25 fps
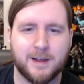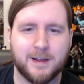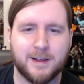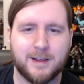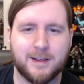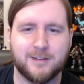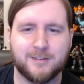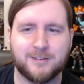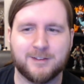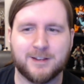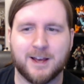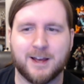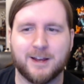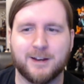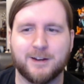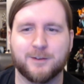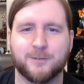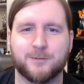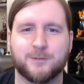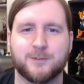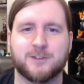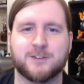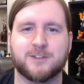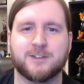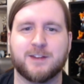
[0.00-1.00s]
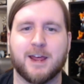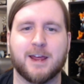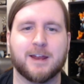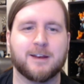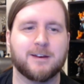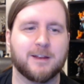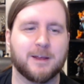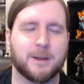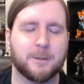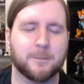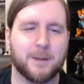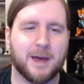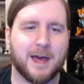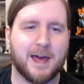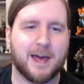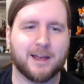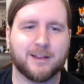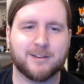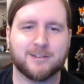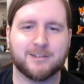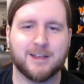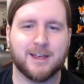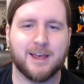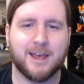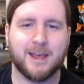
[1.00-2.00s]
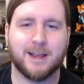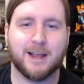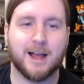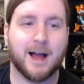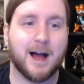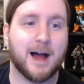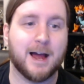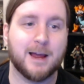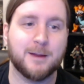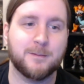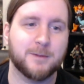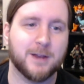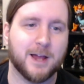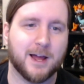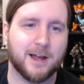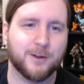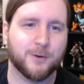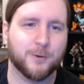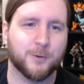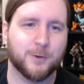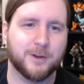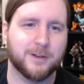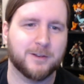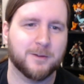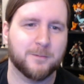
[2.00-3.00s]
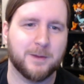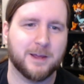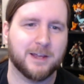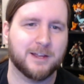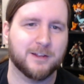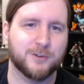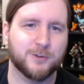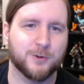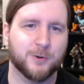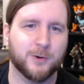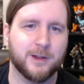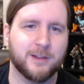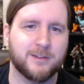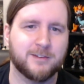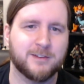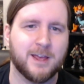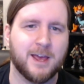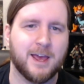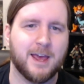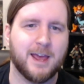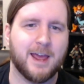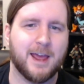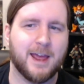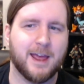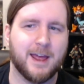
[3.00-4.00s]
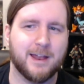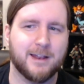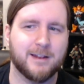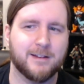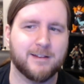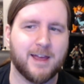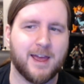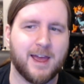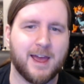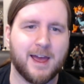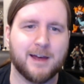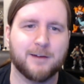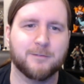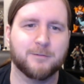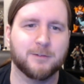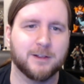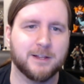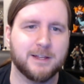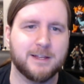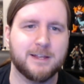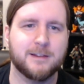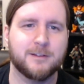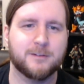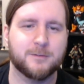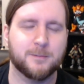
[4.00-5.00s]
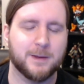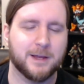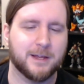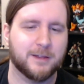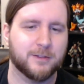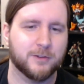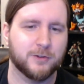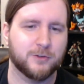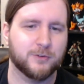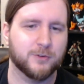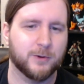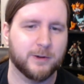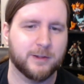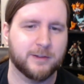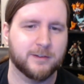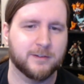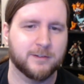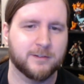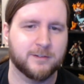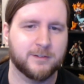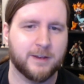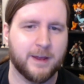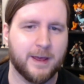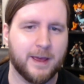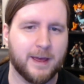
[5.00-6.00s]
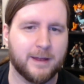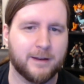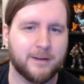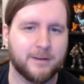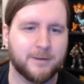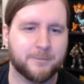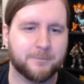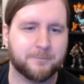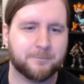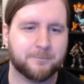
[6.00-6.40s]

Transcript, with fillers: He's kind of standing back saying, I'm not going to make a choice, and have Leez make the choice instead.